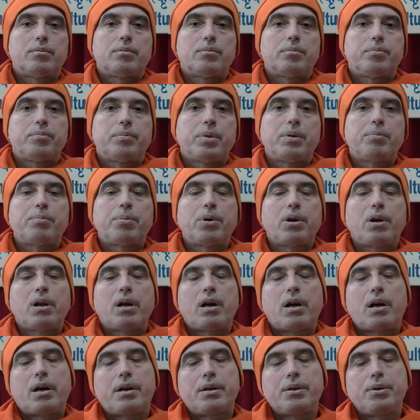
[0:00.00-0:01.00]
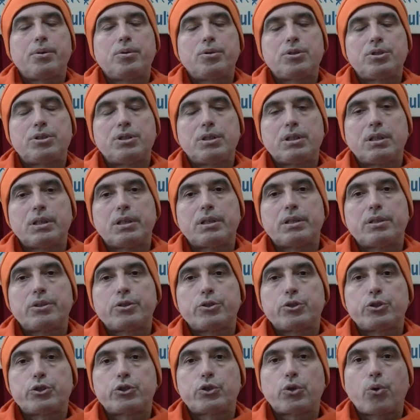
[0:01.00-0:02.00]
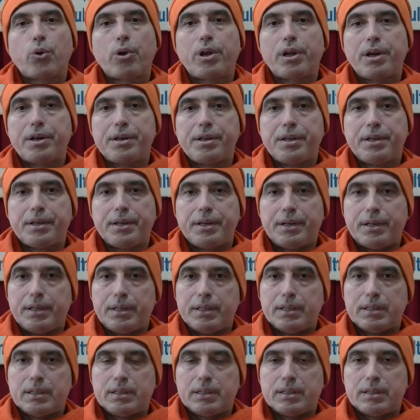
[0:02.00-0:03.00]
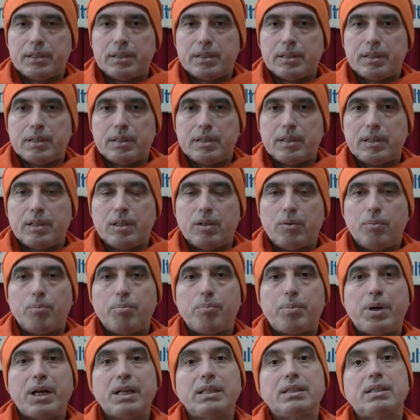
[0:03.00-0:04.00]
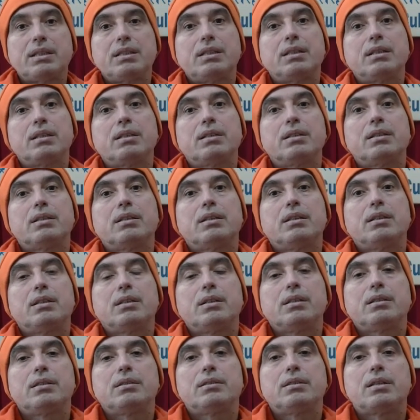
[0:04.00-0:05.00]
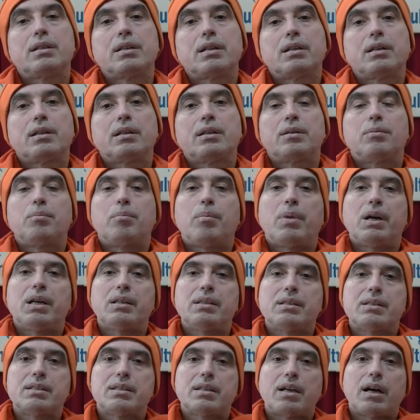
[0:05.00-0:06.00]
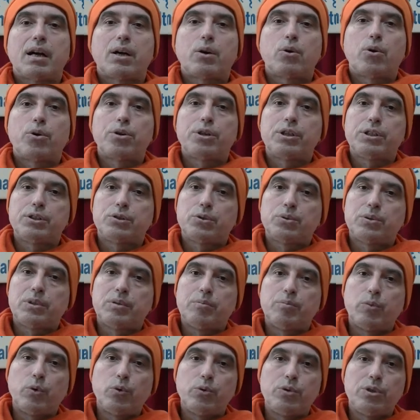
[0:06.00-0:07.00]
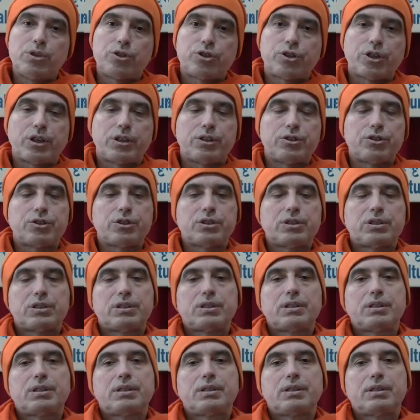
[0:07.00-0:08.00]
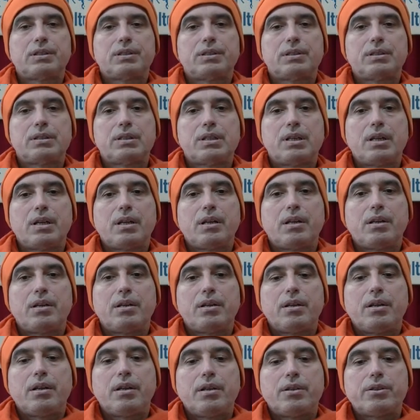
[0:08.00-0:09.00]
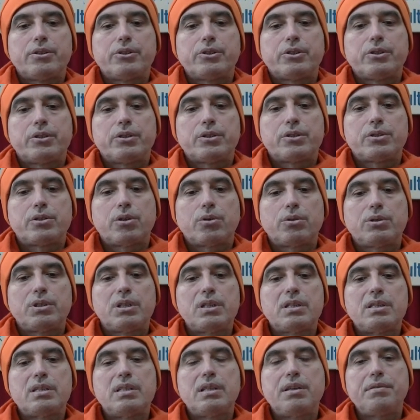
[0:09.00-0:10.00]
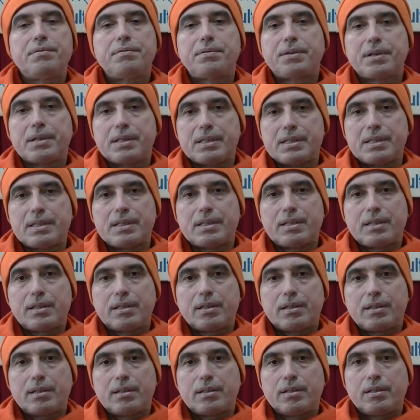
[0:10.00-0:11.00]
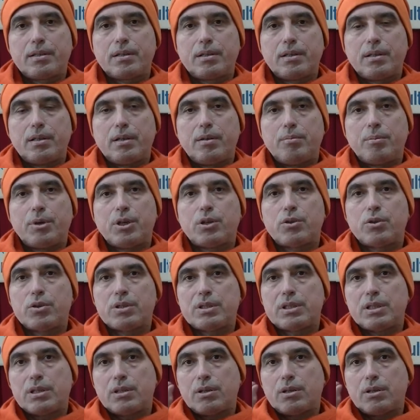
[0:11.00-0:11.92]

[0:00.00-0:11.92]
people are using solar year, but the months according to the moon changes. So this difference, because